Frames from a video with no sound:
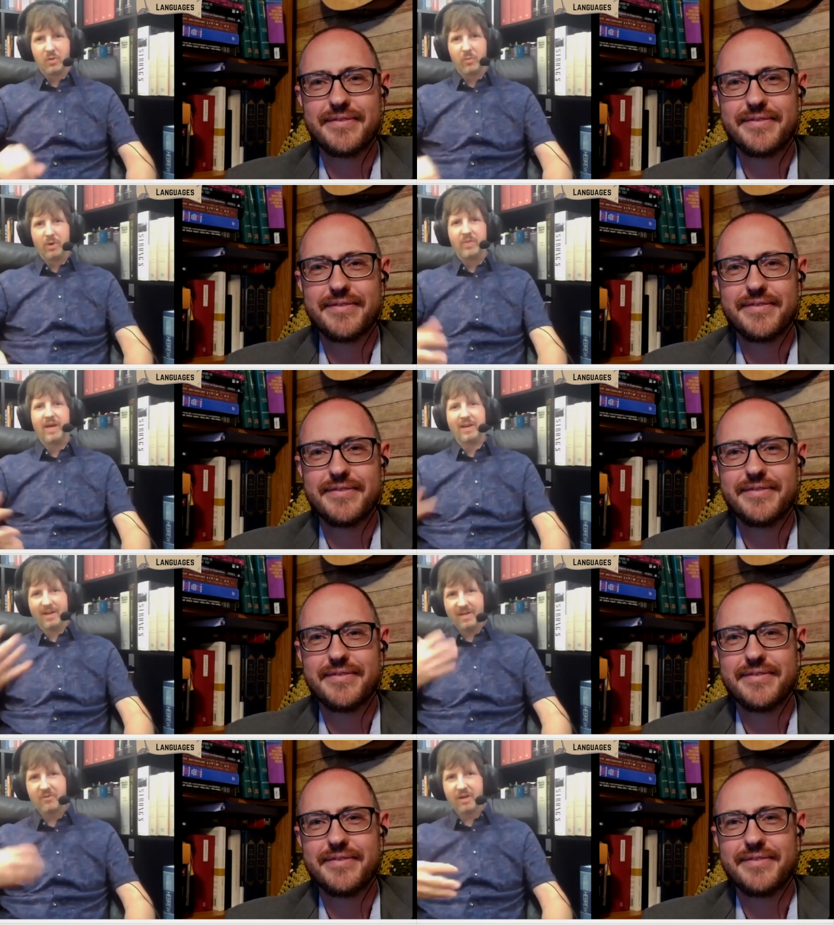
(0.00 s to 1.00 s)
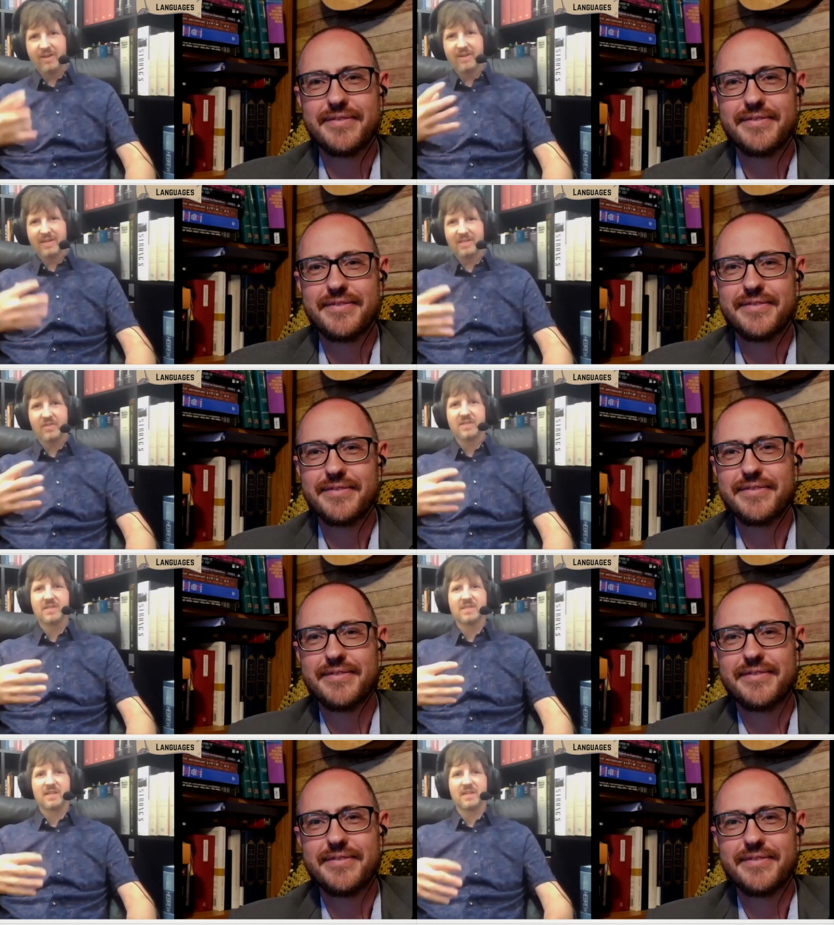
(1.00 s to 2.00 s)
Speaker 1: about that, and I recognize that this
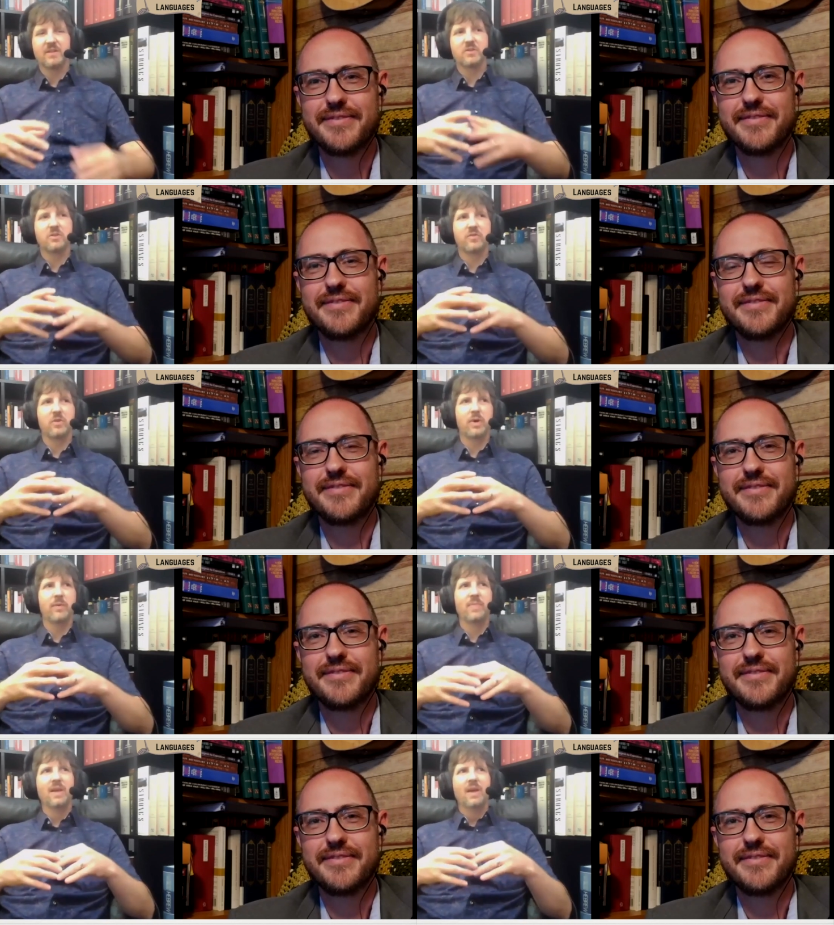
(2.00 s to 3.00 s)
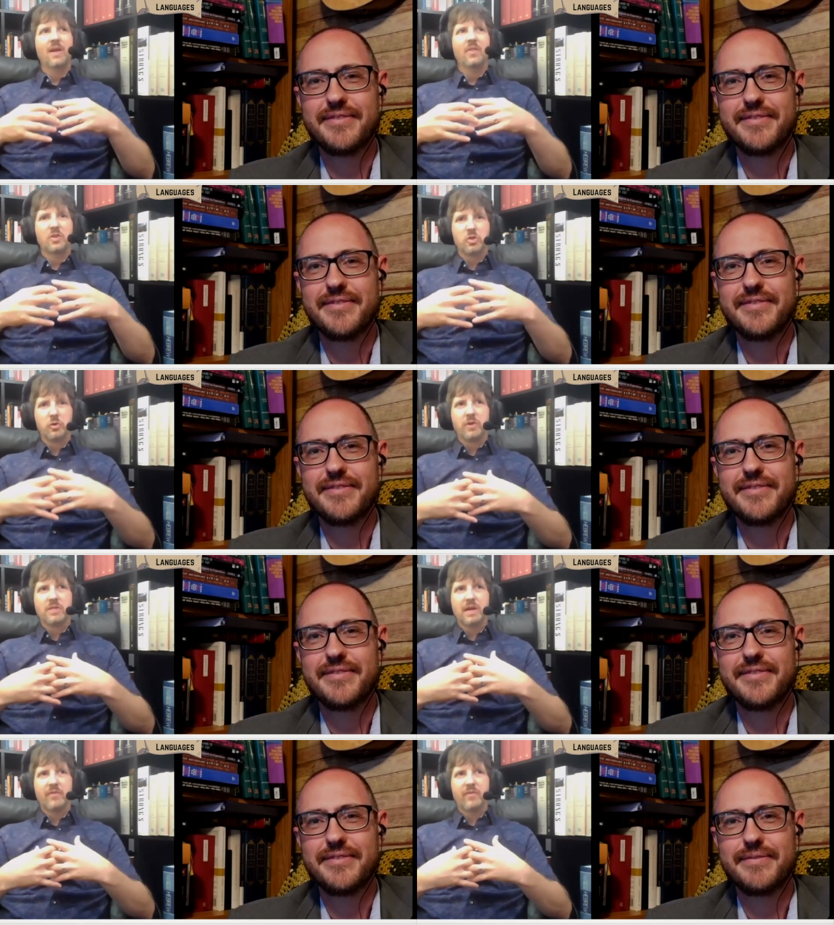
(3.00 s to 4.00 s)
is the interview, but the truth is,
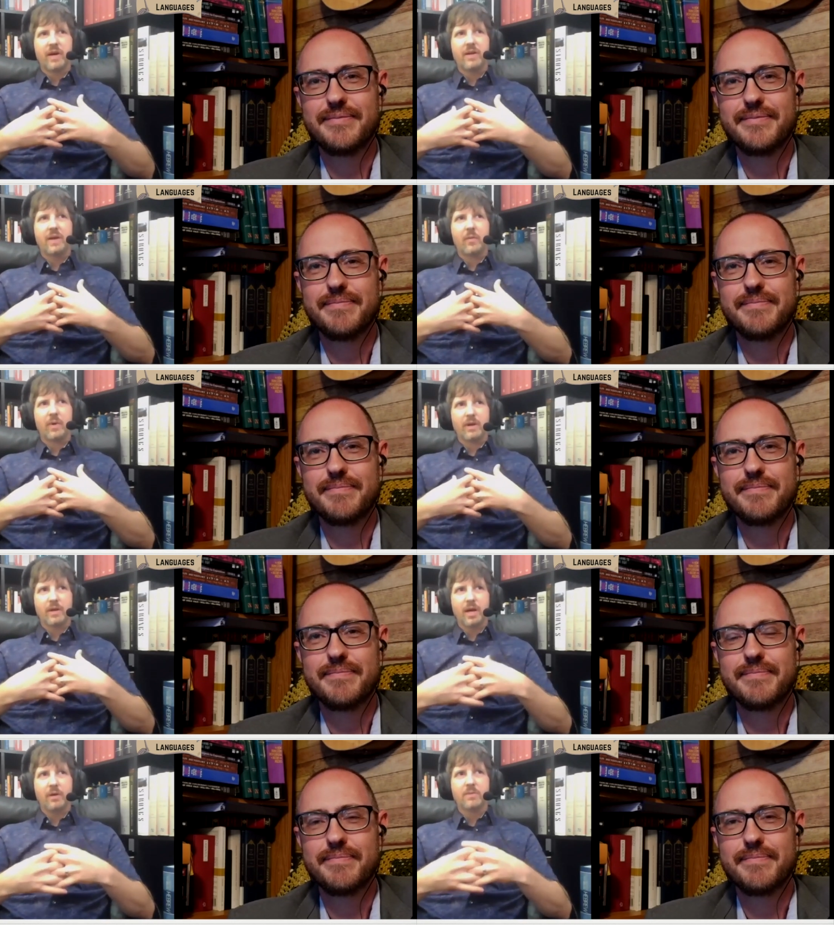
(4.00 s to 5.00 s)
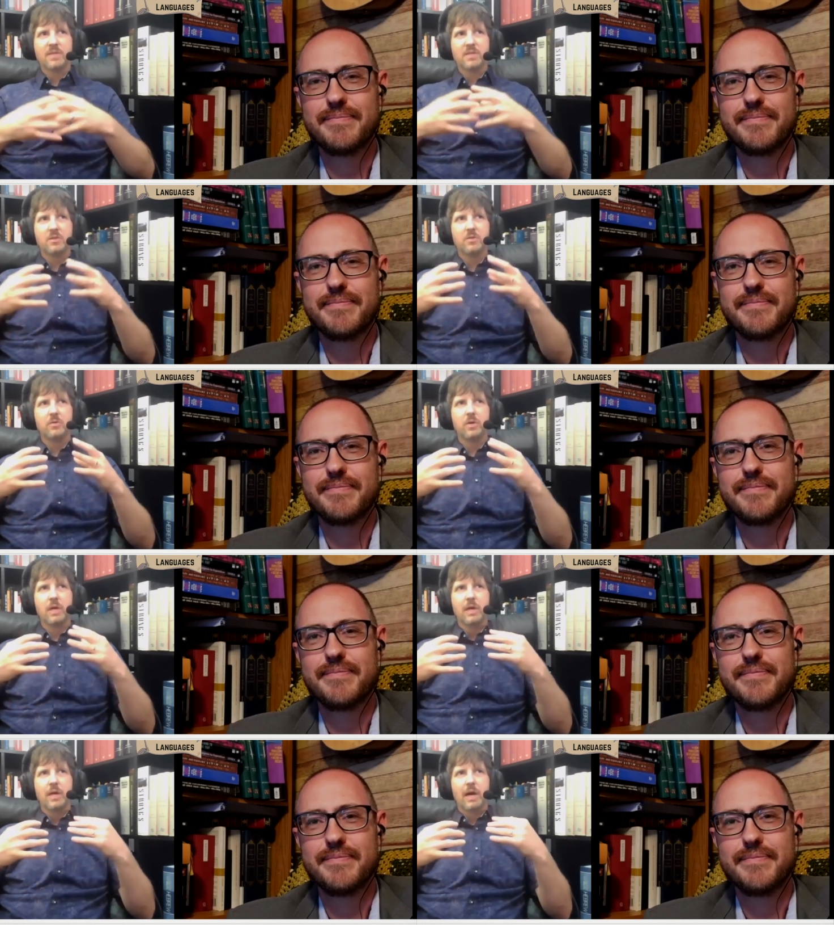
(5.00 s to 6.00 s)
I find that when it comes to
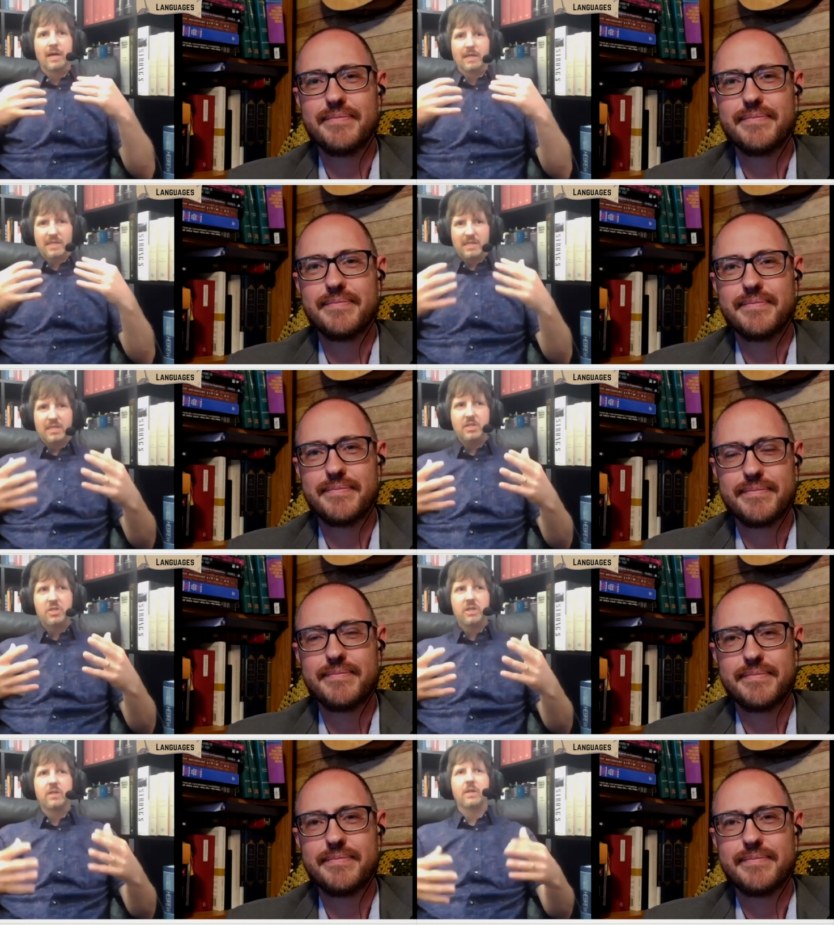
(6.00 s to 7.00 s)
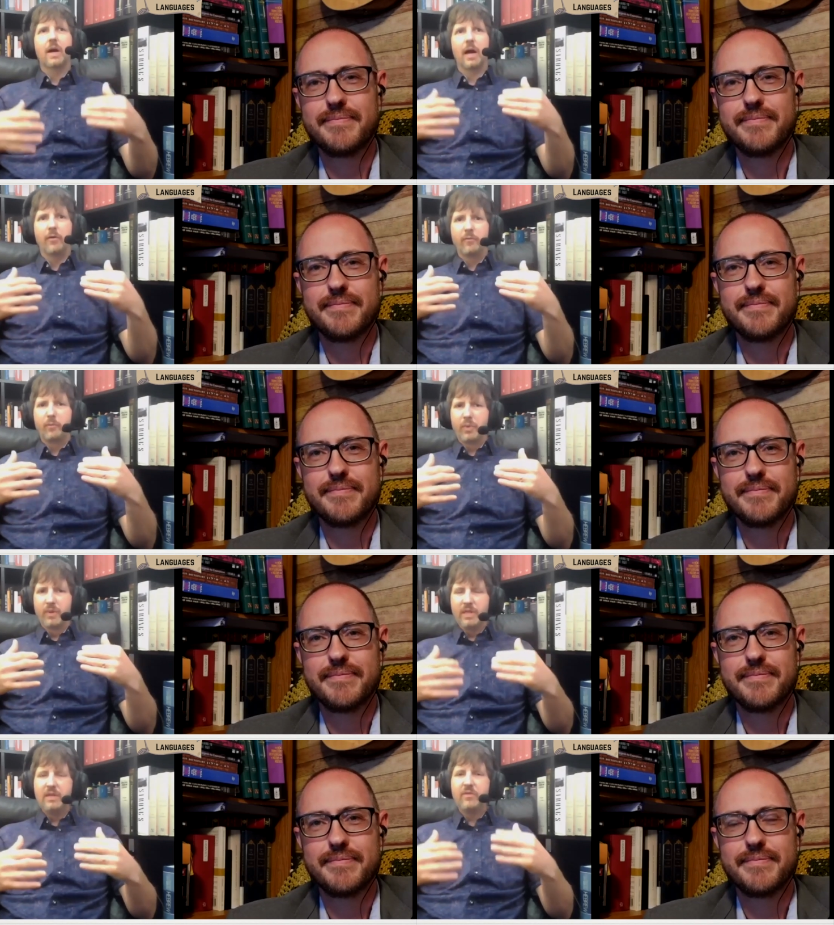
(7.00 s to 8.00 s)
uh, teaching, I
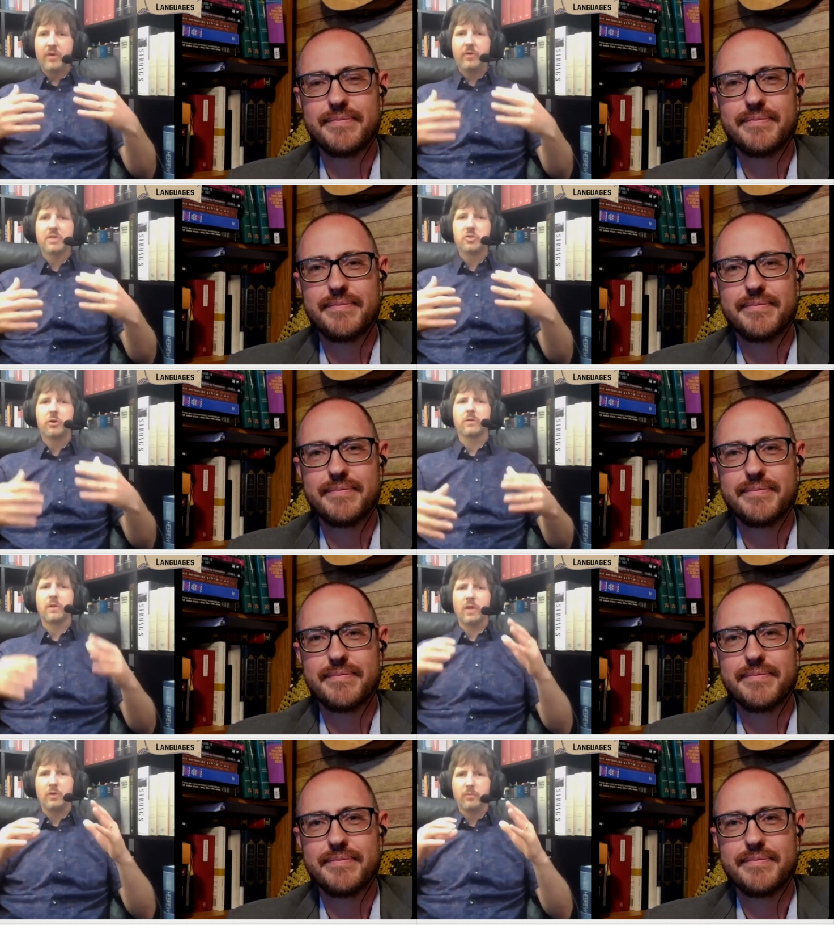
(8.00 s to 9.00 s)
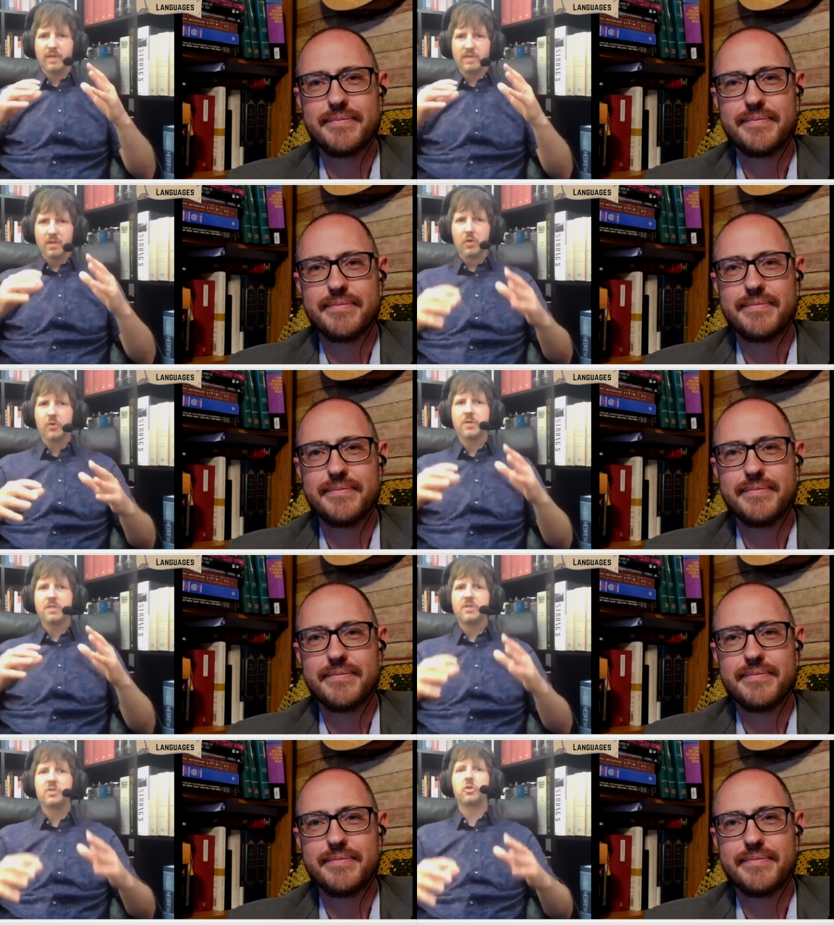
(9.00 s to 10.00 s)
believe very strongly that you must learn
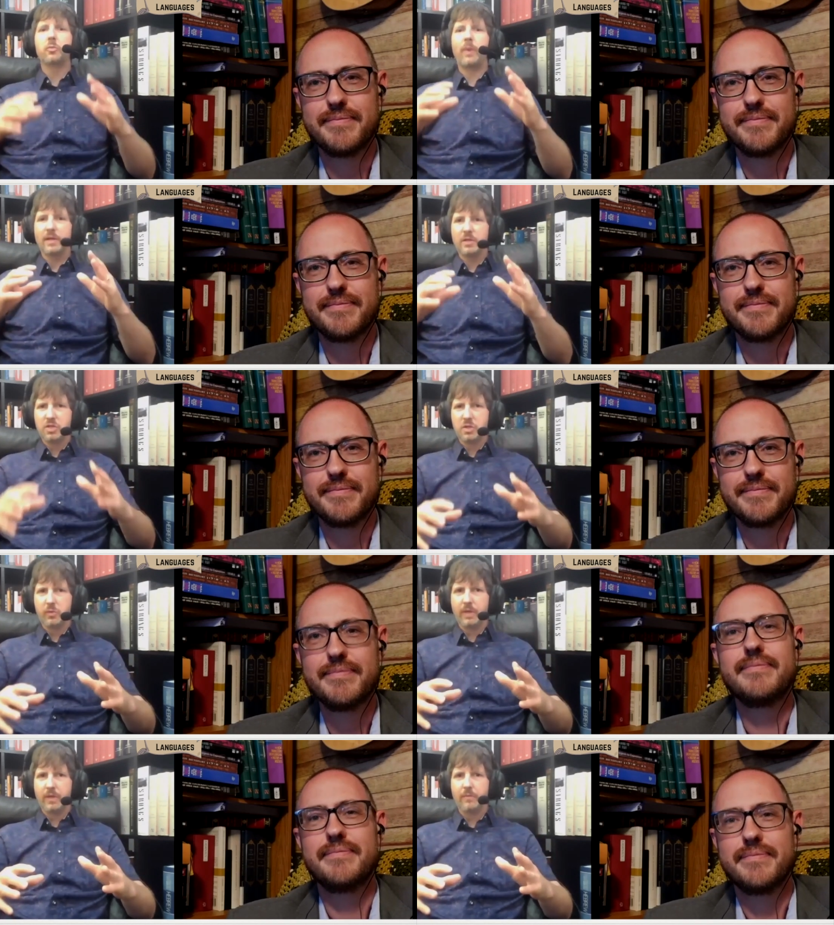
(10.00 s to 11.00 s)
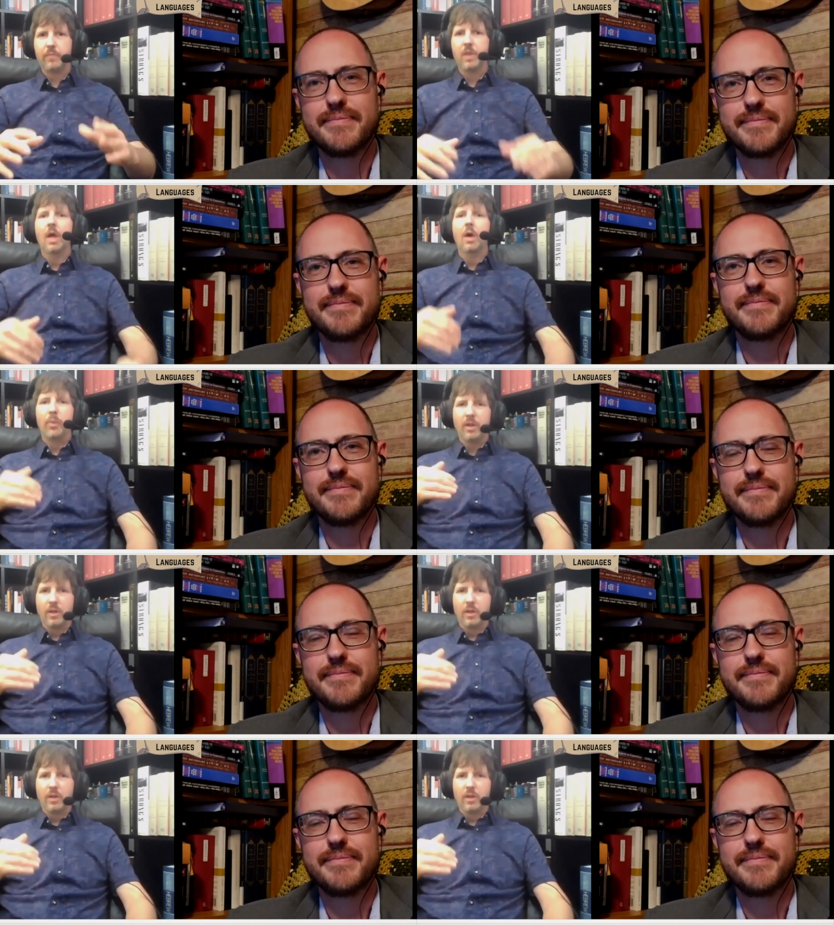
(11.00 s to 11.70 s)
to do by doing. But